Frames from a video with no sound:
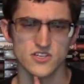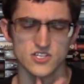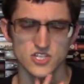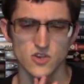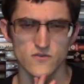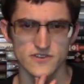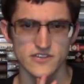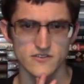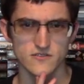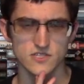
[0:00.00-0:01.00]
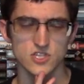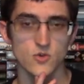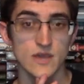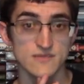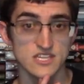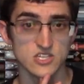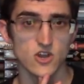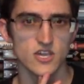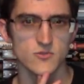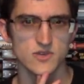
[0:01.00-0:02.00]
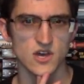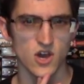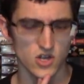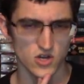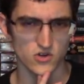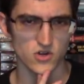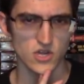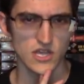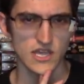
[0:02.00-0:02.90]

she overhears Noemi talking with Hunger,